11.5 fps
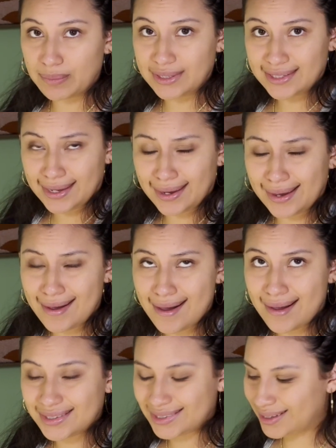is
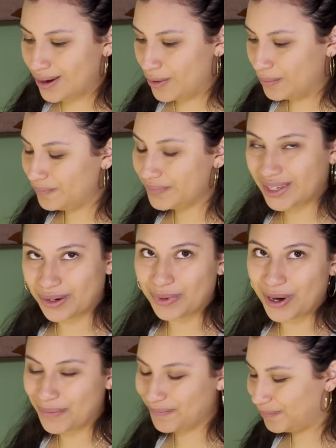here, so here we are.